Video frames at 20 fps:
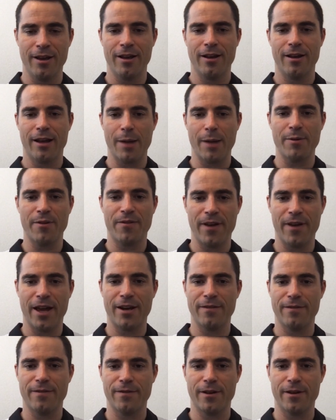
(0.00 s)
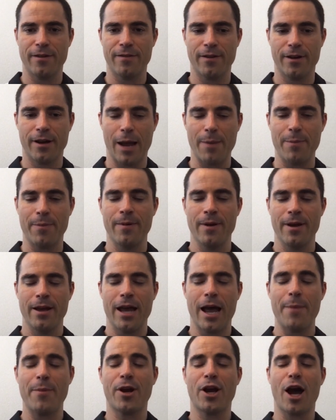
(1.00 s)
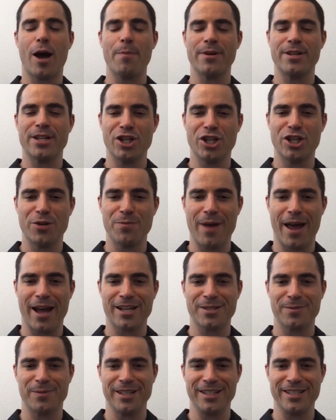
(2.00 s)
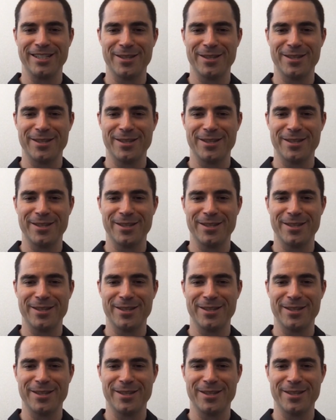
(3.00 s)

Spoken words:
I'm a fan I'm a competition maximalist.